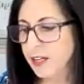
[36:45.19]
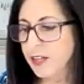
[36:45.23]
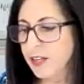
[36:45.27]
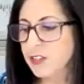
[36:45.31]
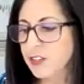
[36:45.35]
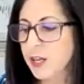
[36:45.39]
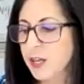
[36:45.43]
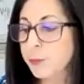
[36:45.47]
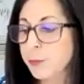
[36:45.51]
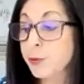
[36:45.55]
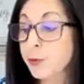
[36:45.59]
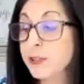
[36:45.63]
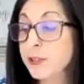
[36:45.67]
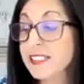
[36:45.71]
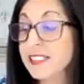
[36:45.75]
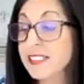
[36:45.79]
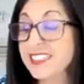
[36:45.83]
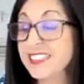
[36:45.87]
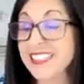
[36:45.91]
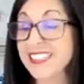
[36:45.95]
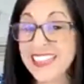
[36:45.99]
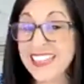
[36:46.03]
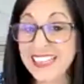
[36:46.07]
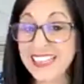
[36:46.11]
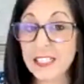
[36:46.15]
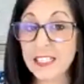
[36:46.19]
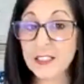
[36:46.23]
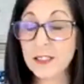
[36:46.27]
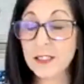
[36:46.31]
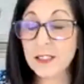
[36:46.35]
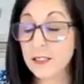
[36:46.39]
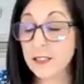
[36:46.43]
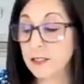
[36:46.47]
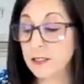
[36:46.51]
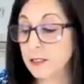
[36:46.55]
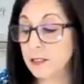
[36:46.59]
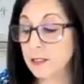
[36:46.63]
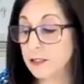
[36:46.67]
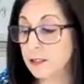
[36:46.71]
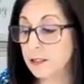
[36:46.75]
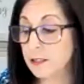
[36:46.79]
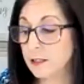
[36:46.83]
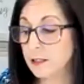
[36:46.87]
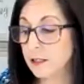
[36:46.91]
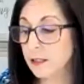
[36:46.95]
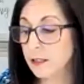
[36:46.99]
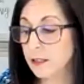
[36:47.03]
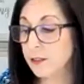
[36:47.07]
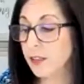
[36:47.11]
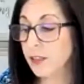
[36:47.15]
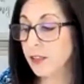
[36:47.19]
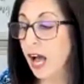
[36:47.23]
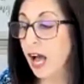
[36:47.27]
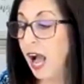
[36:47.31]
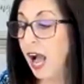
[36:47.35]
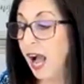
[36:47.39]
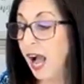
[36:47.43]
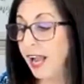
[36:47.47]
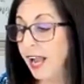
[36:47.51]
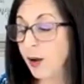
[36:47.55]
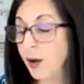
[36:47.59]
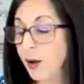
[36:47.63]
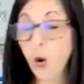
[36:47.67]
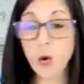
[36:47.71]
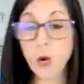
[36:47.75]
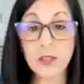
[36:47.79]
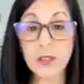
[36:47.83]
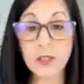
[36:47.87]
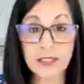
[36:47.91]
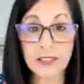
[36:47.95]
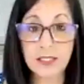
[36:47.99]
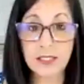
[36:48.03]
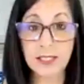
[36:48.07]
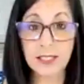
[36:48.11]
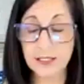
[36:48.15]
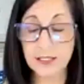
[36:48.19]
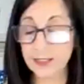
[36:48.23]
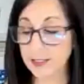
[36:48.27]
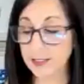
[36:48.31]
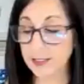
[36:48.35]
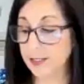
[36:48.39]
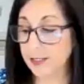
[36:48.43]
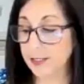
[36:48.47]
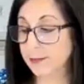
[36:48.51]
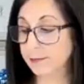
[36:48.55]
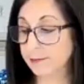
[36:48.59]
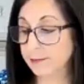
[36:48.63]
that precedes the High Holy Days,